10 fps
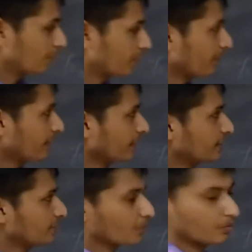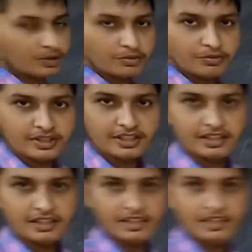To prevent this problem,
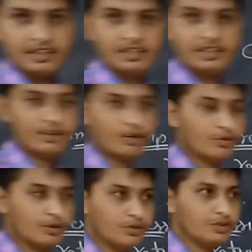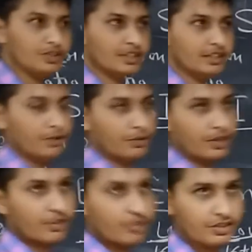we now using
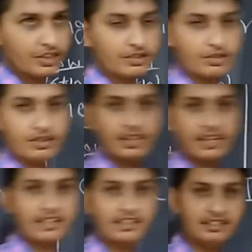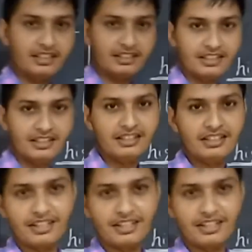new technology gasoline direct injection.